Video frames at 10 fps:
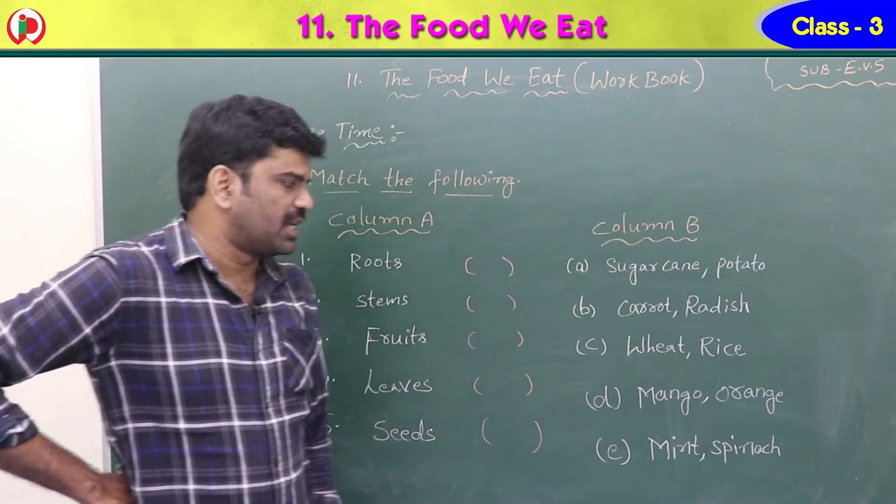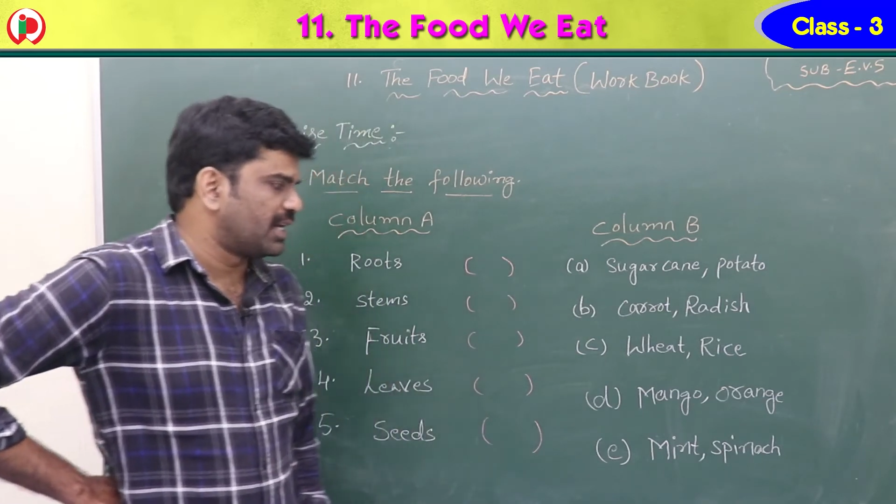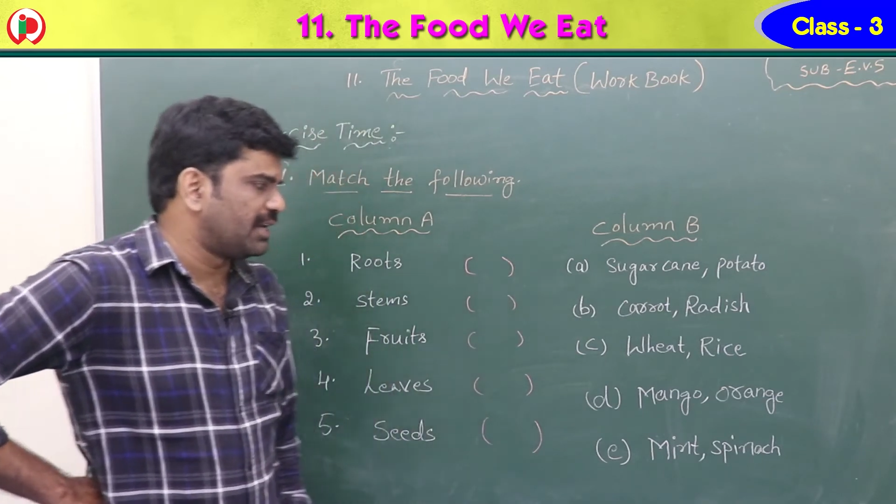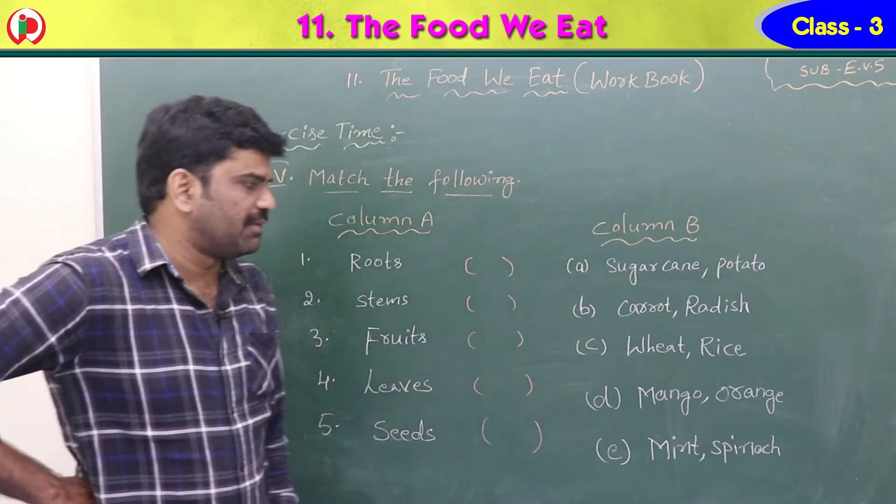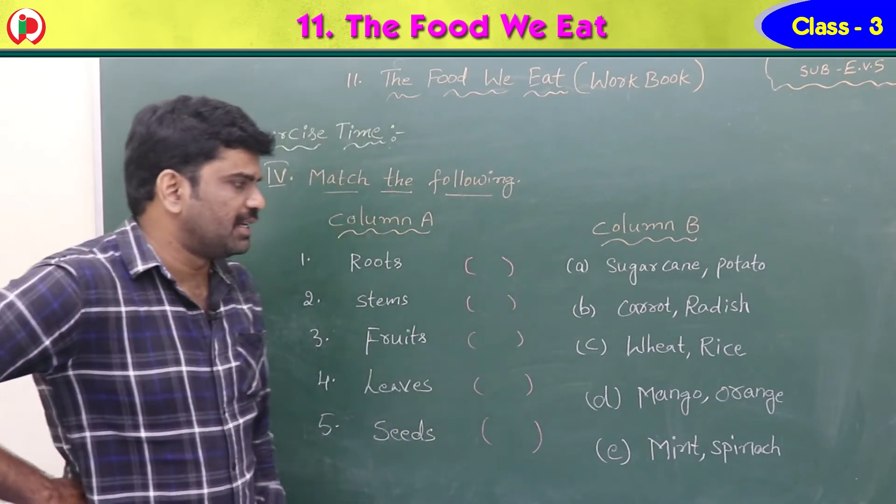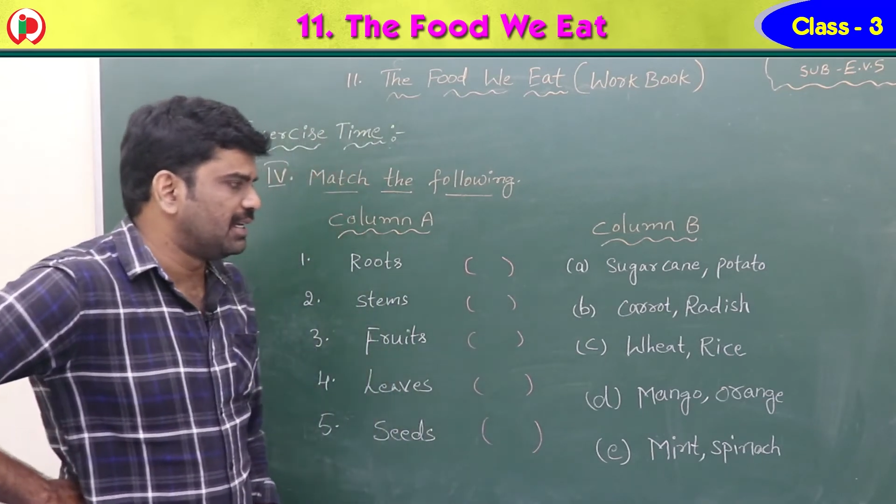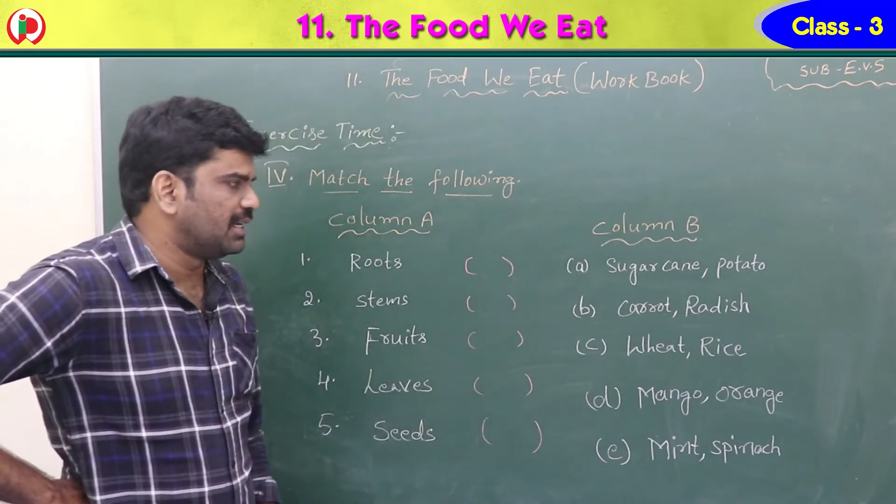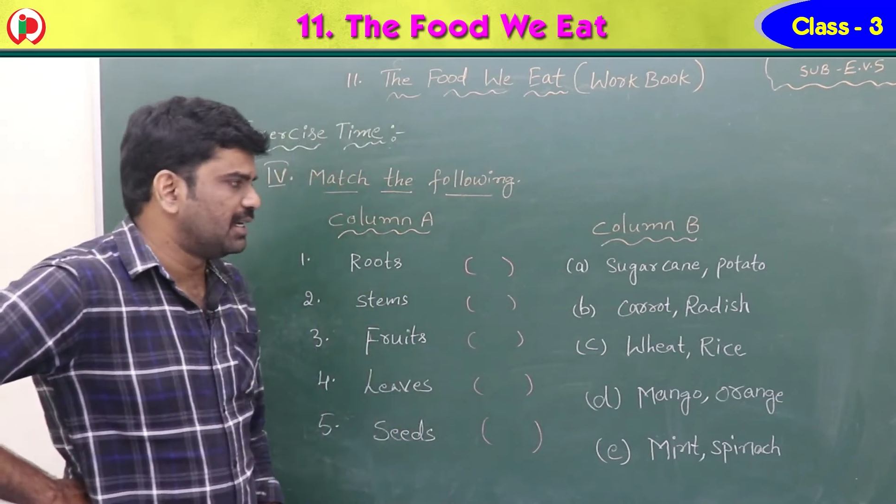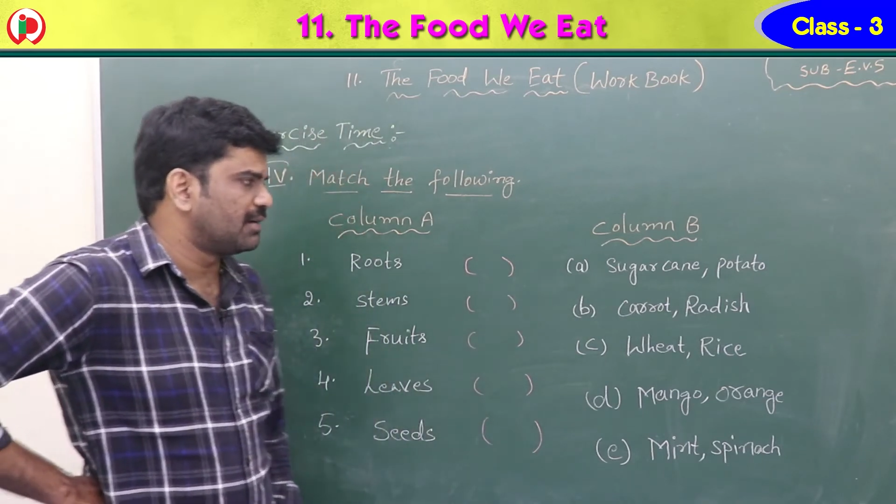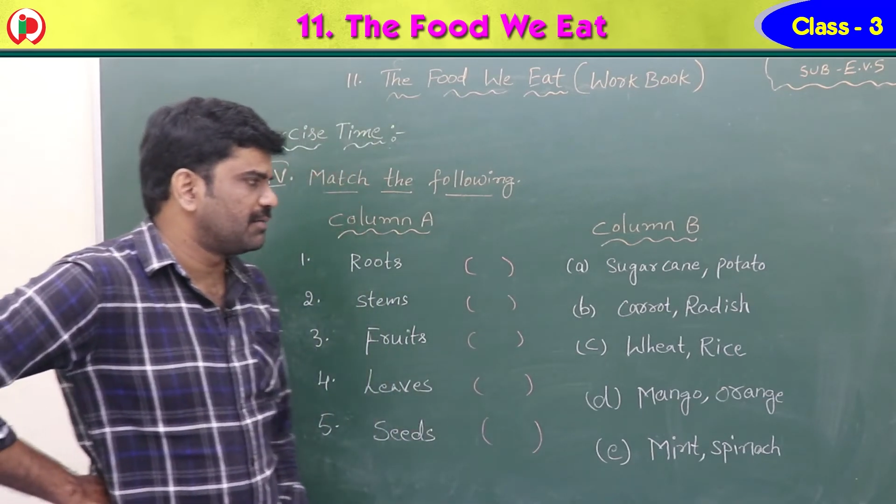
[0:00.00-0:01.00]
are given
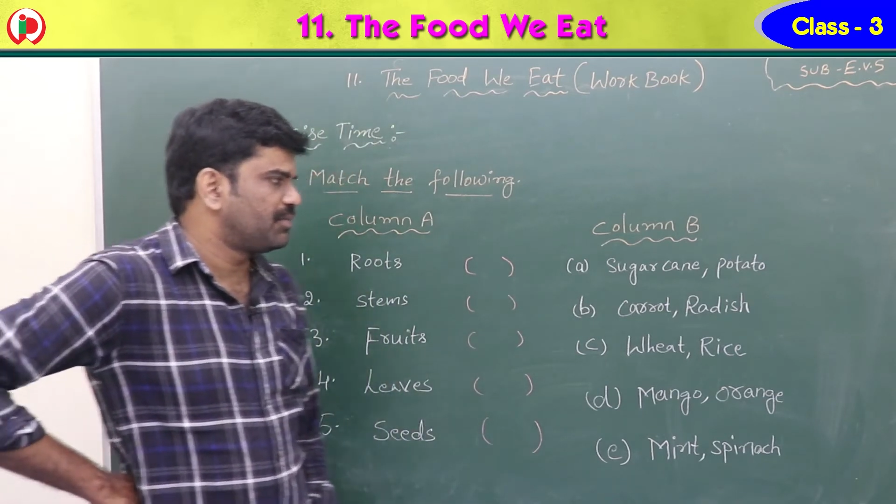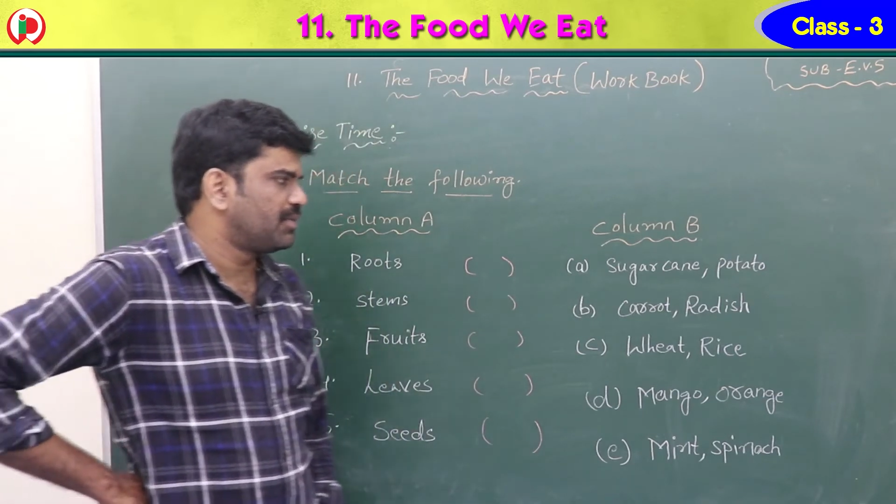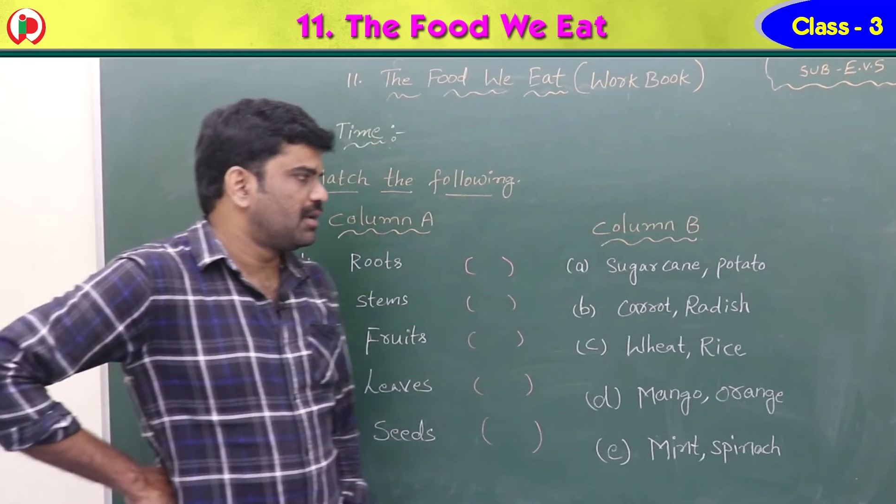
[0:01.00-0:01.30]
here.